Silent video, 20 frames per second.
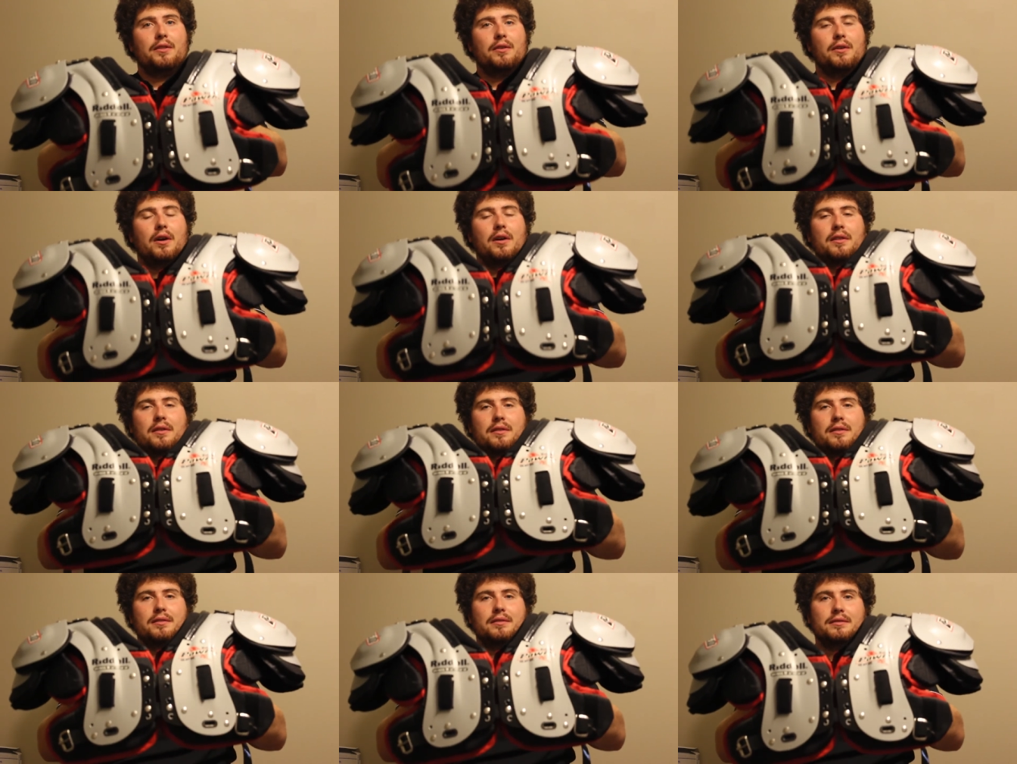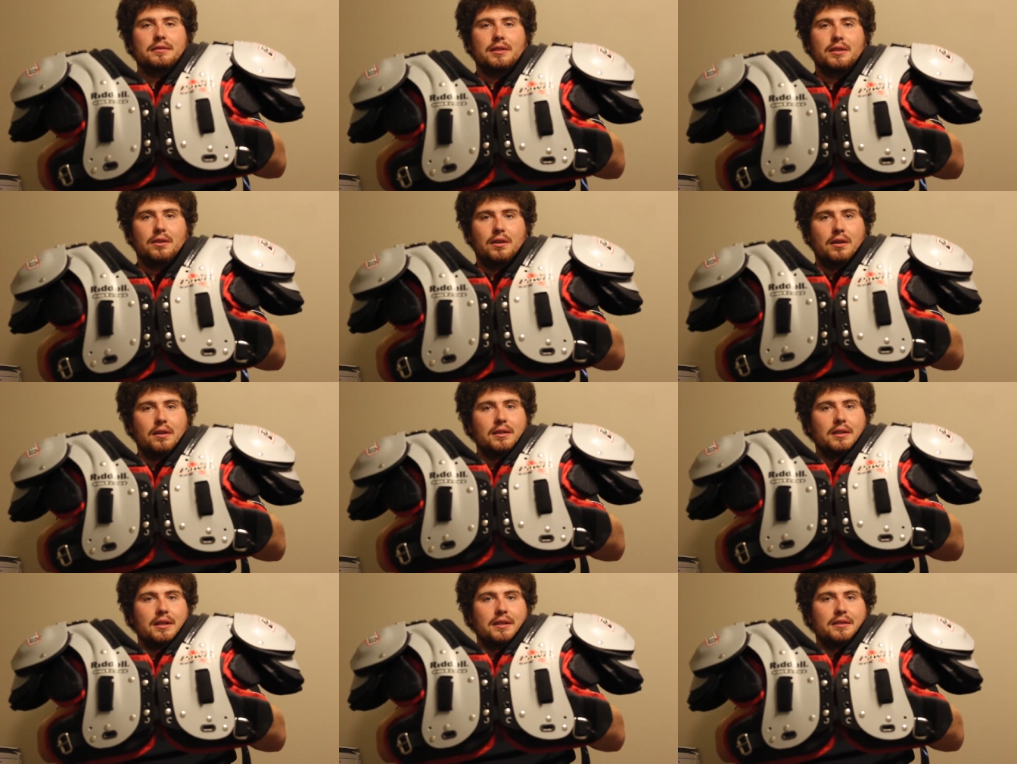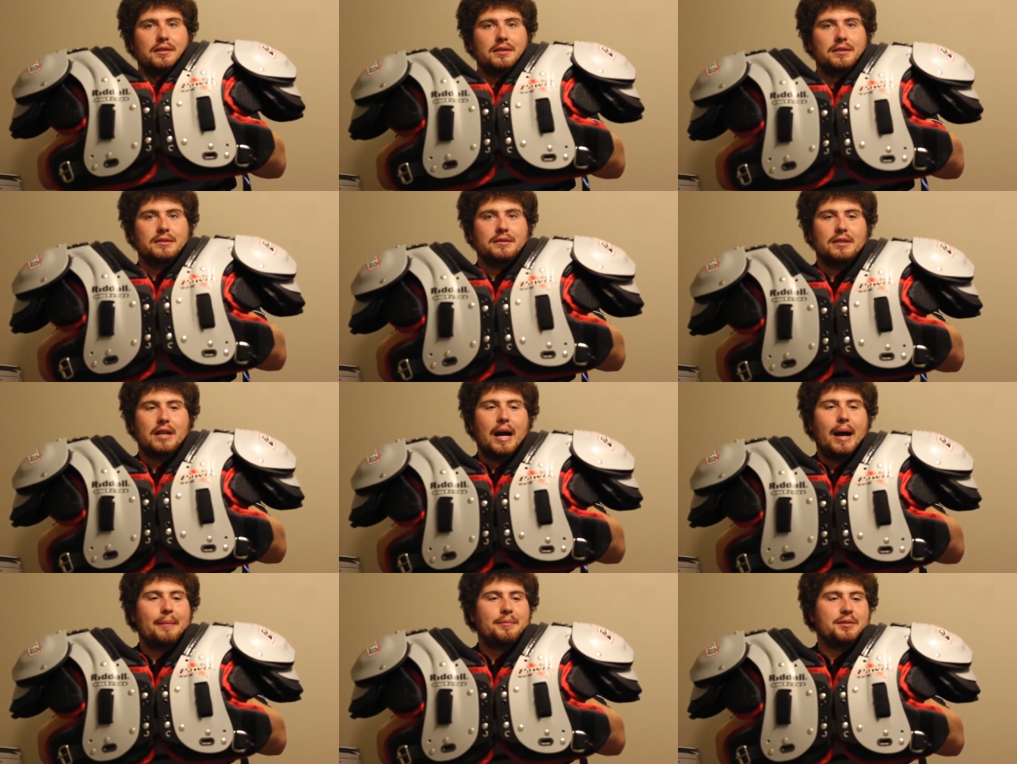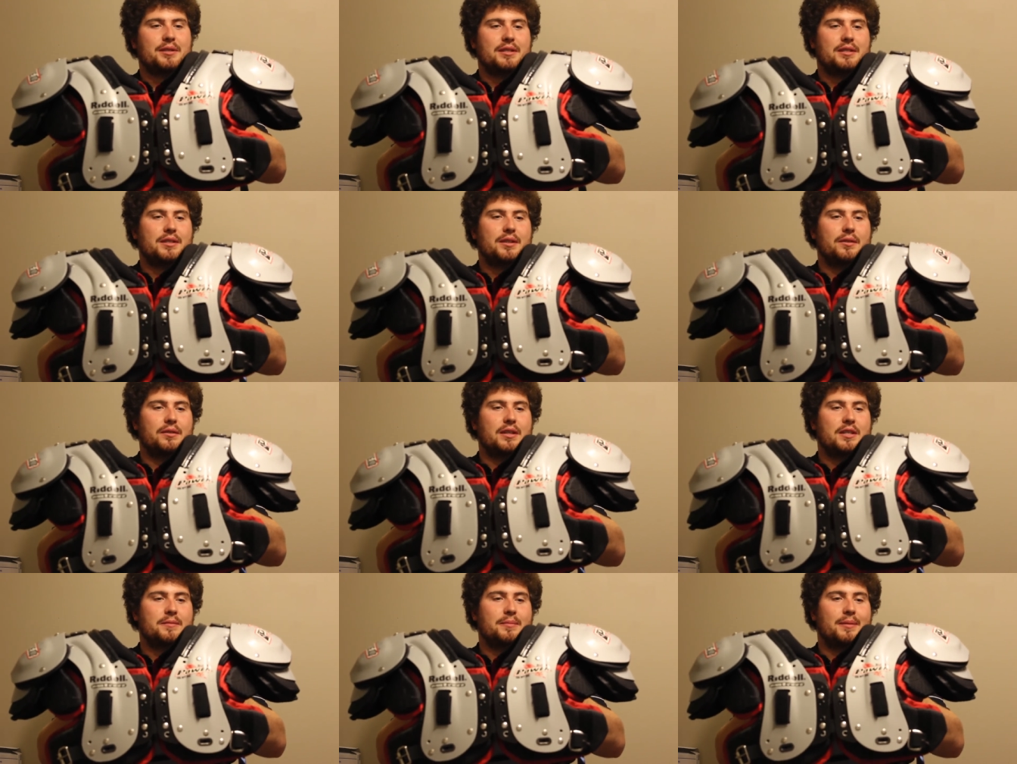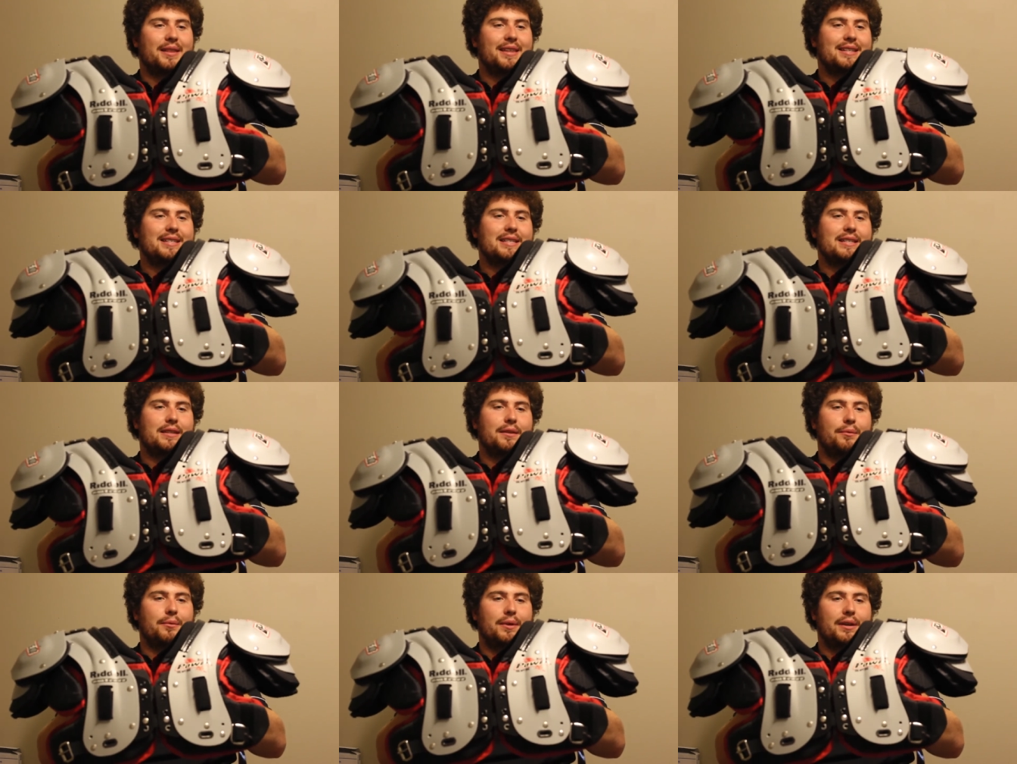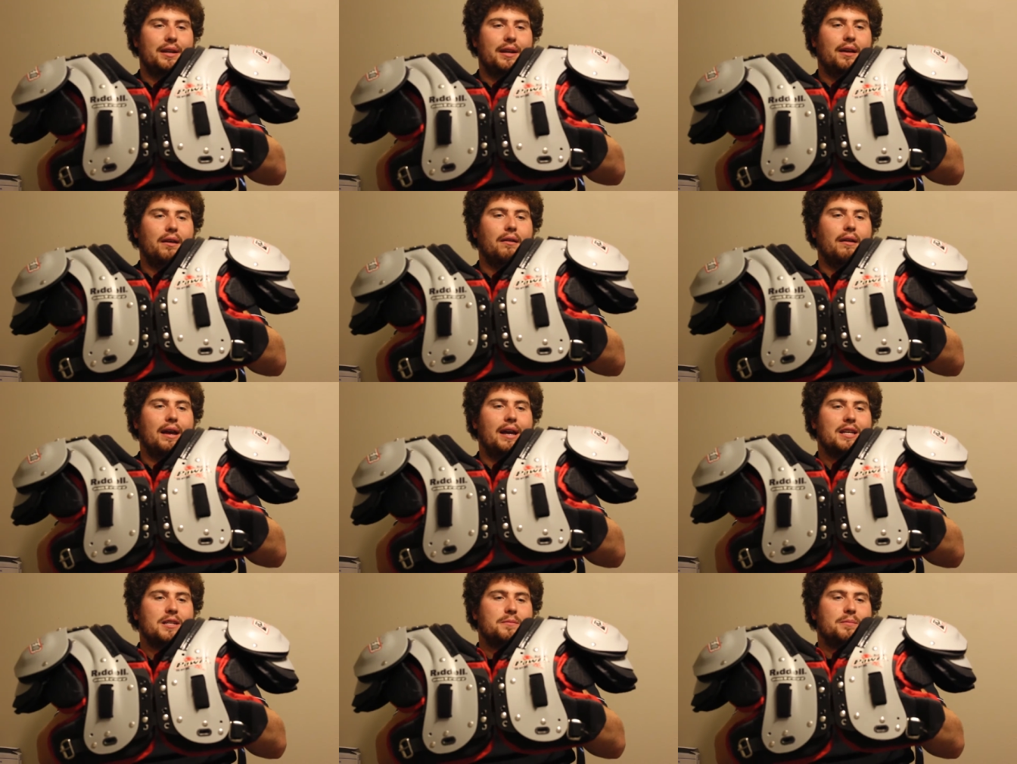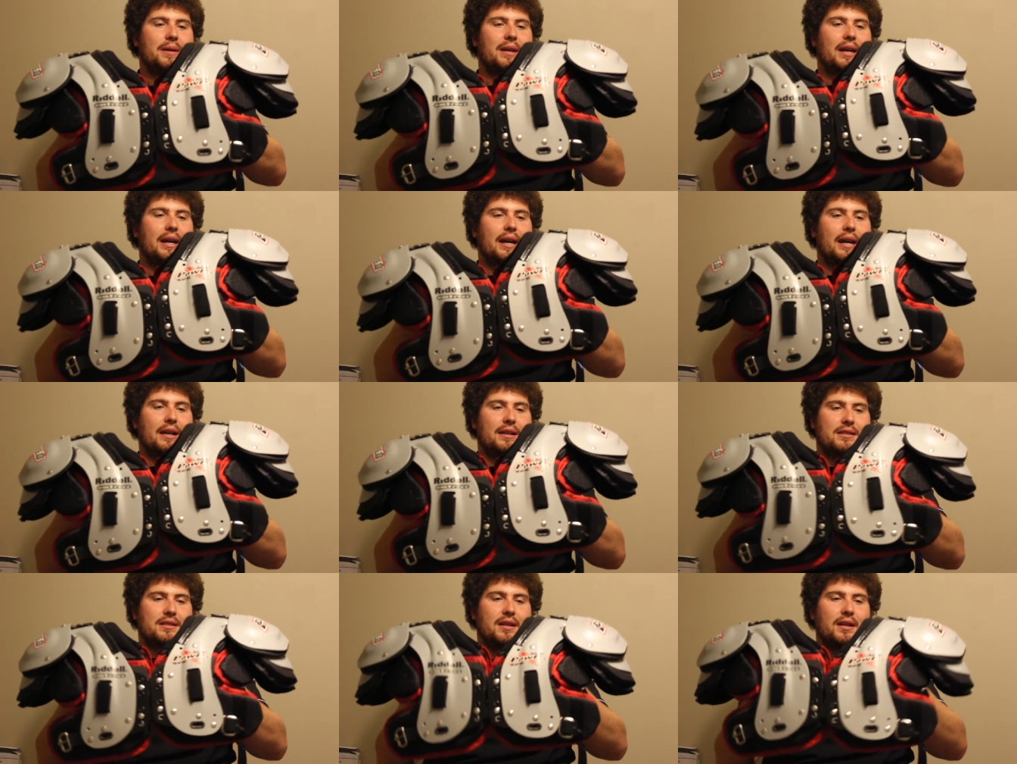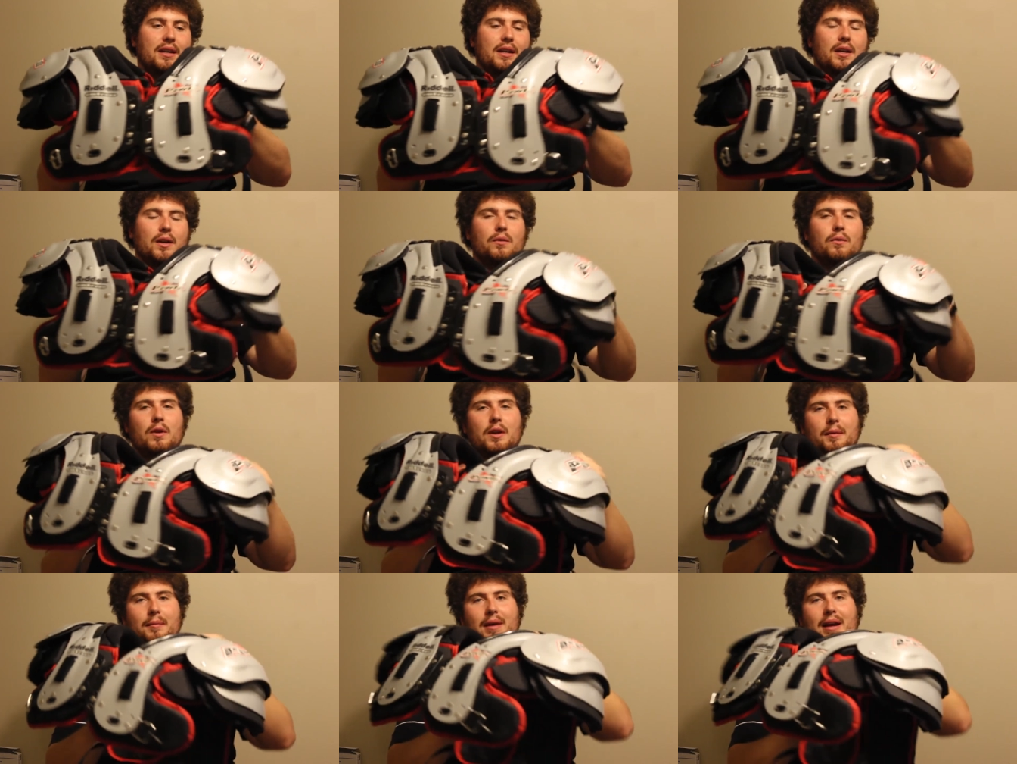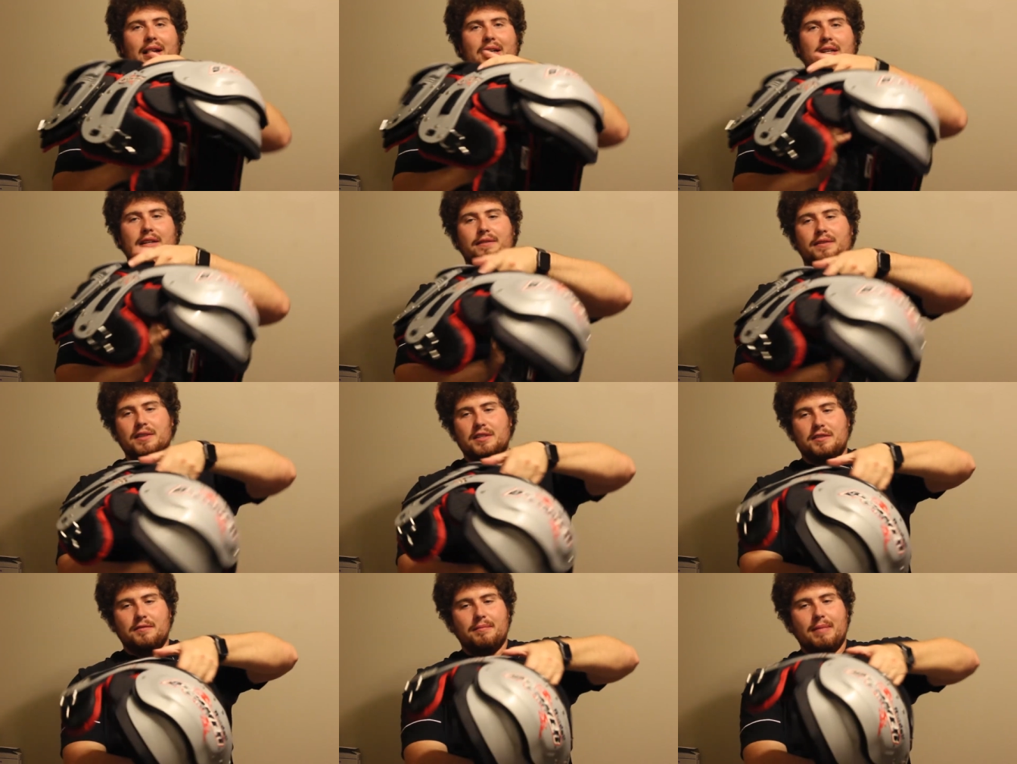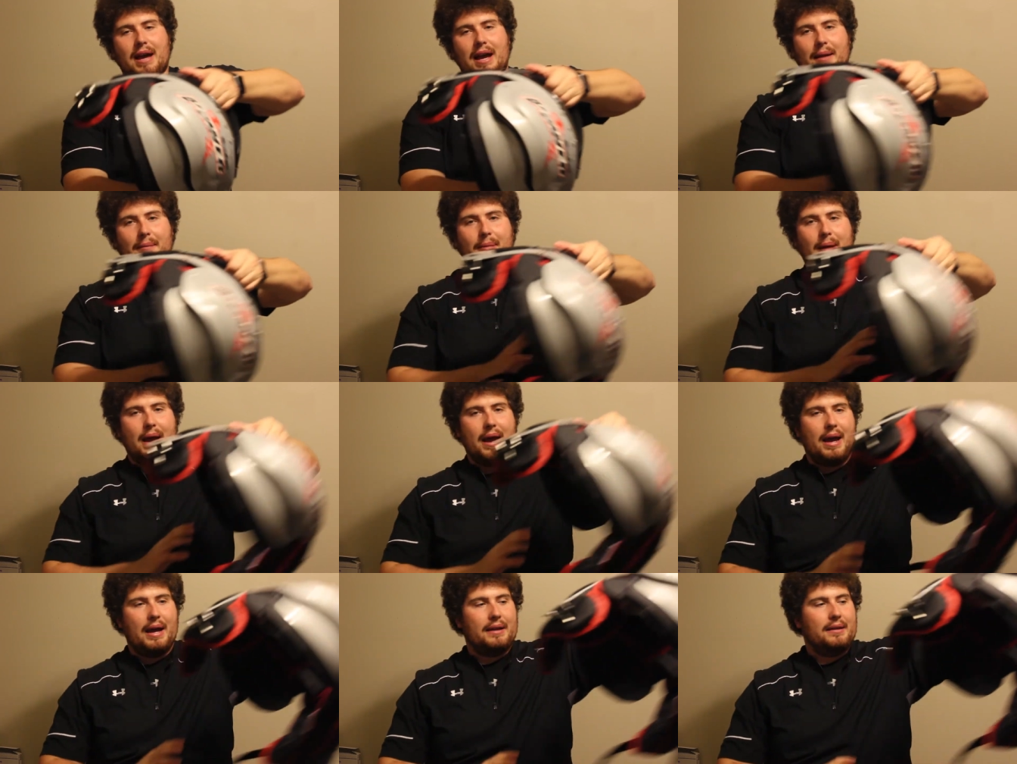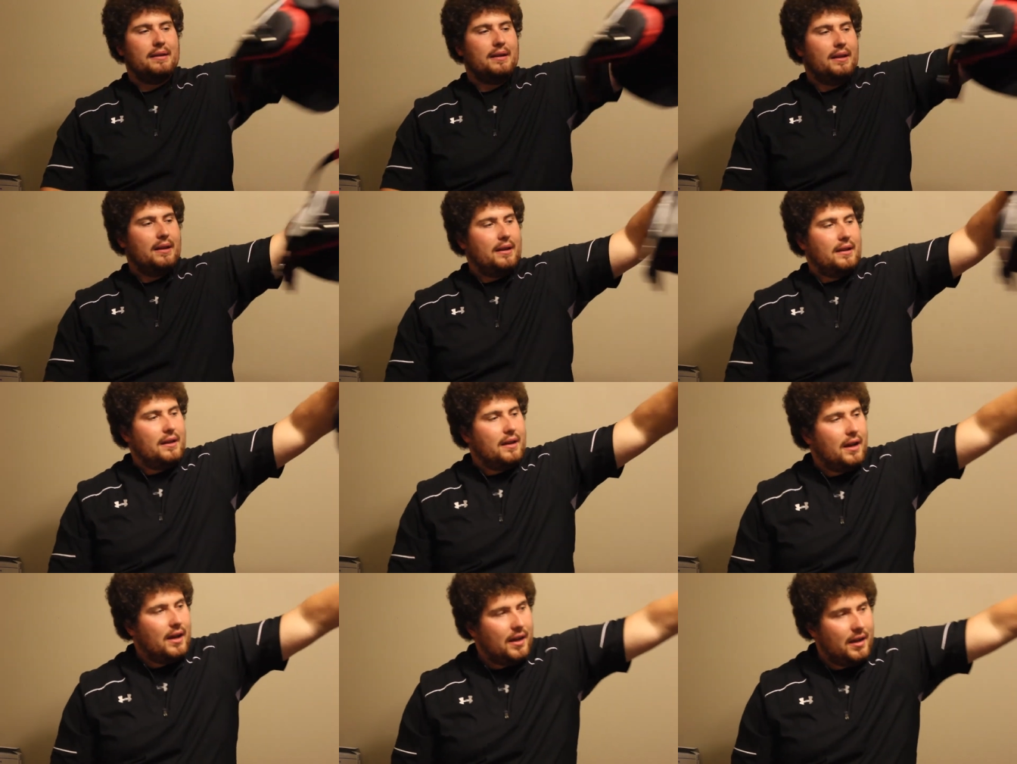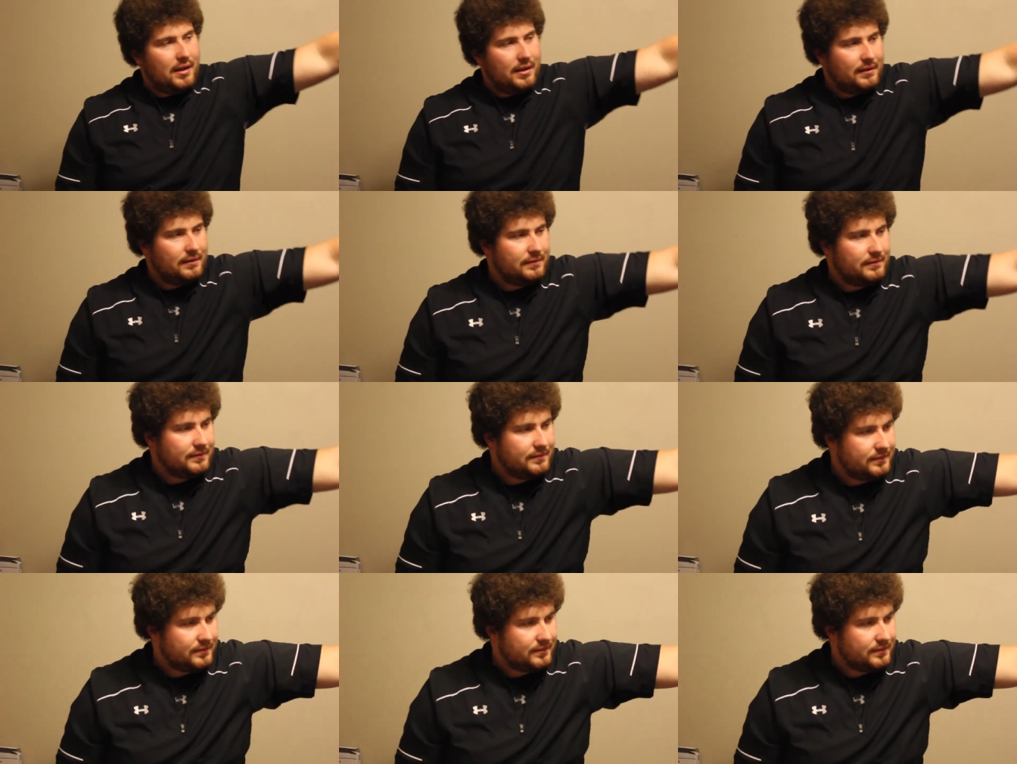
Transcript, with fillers: There are other there are other options to this, but this is the Riddell SPX running back defensive back pad. Um,